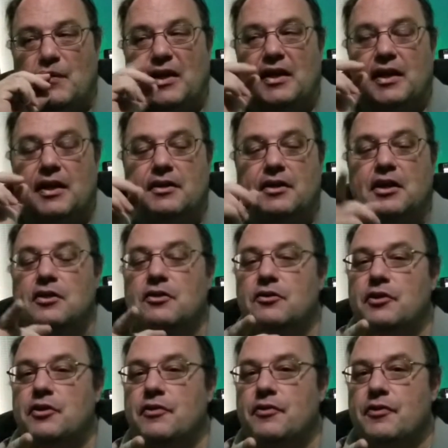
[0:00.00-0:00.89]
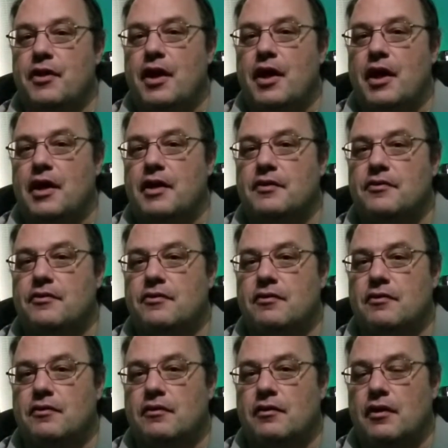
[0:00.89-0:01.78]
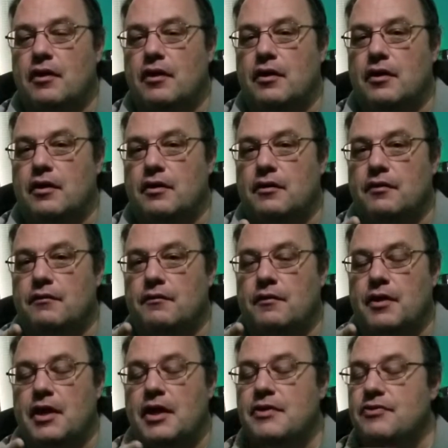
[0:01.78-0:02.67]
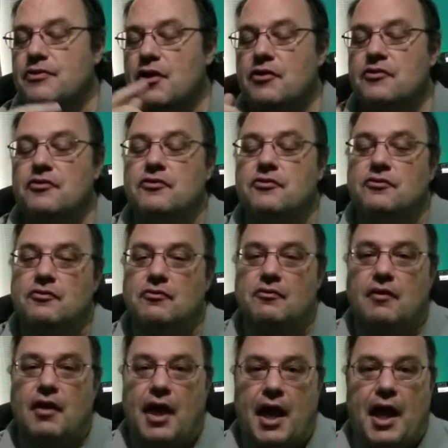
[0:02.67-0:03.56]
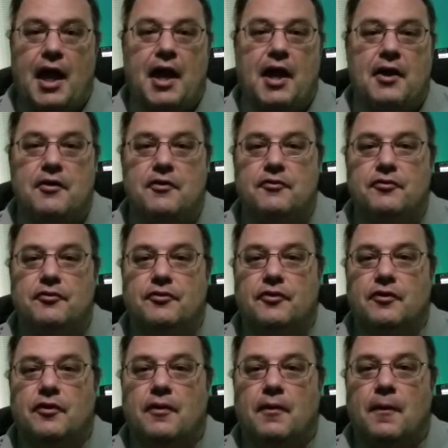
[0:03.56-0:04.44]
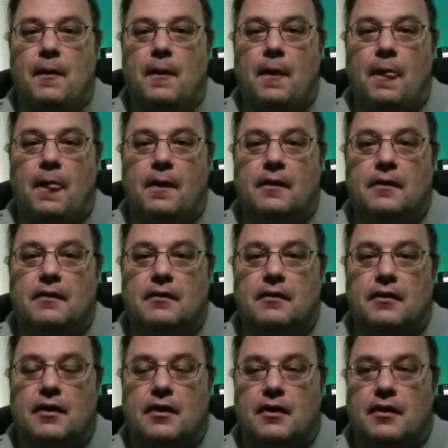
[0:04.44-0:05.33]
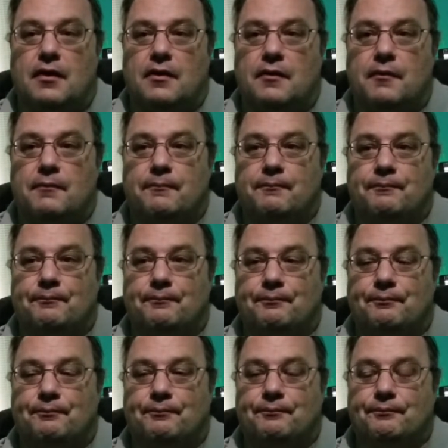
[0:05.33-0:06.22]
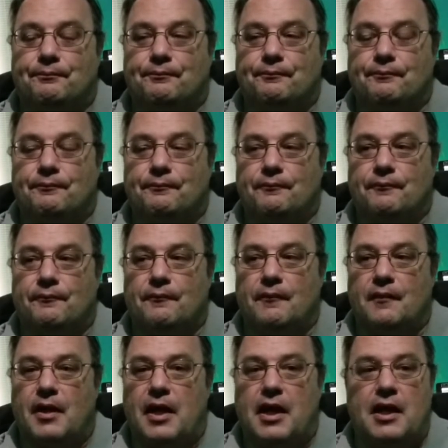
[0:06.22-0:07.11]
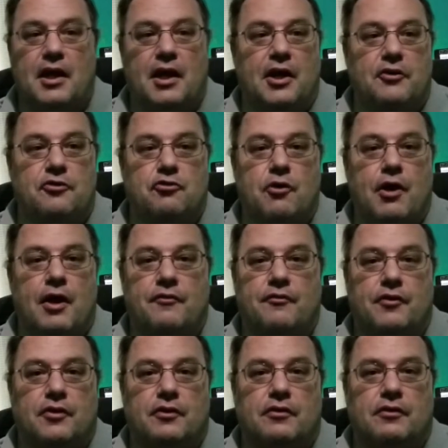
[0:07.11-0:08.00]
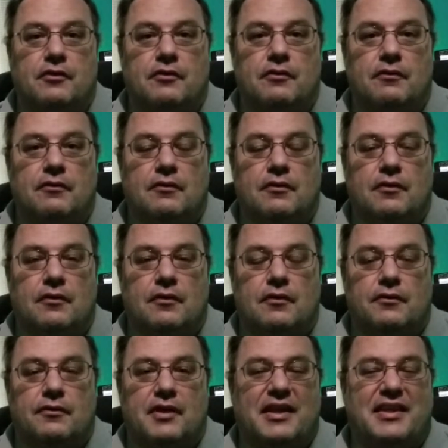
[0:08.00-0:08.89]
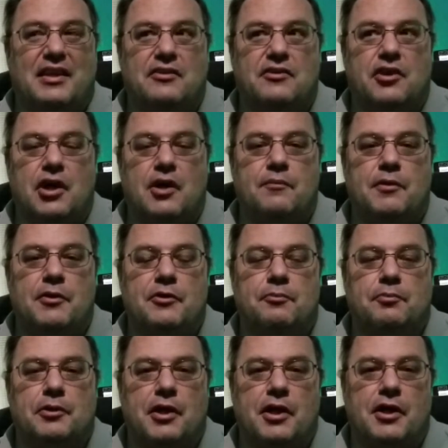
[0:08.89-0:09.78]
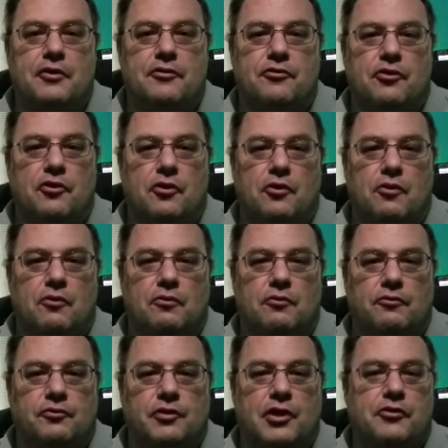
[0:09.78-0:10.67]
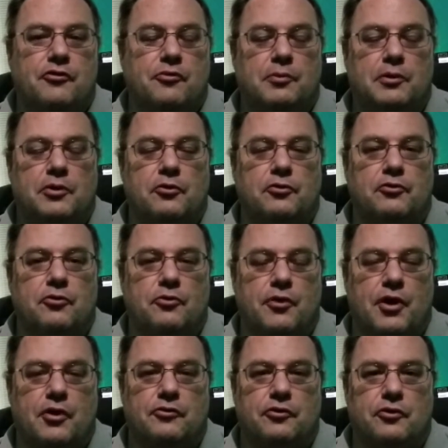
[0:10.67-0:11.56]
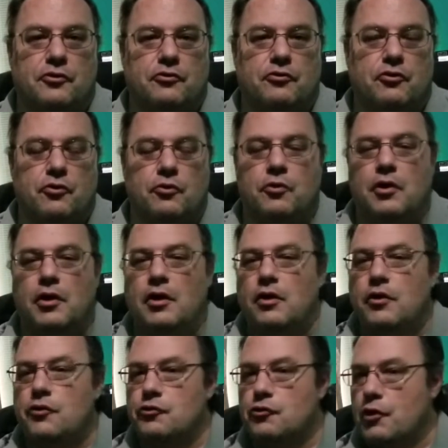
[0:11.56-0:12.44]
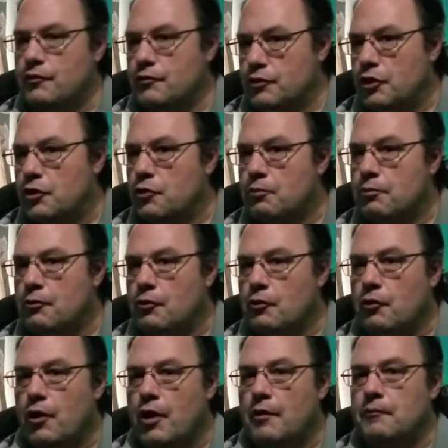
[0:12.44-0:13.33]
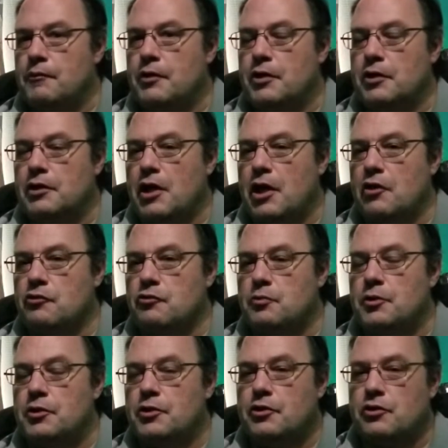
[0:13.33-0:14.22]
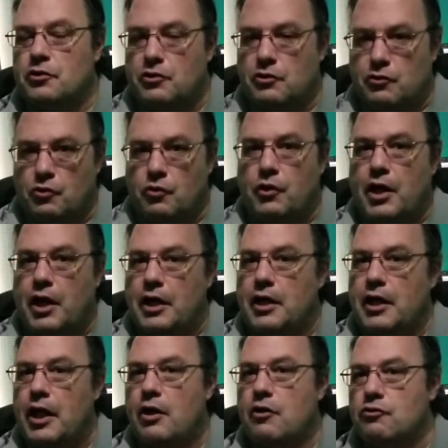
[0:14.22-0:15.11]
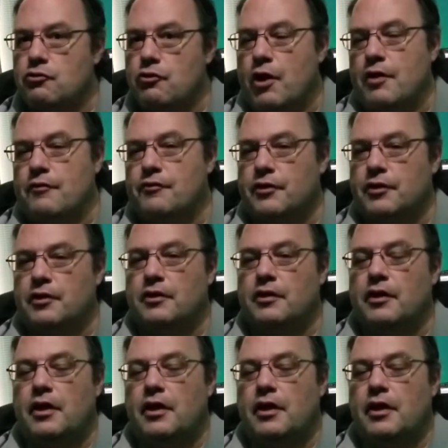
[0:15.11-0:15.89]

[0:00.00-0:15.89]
and not only that, uh, it doesn't have um, A I traffic. That didn't come into play until Flight Simulator two thousand two. So I have another program that allows me to create air traffic.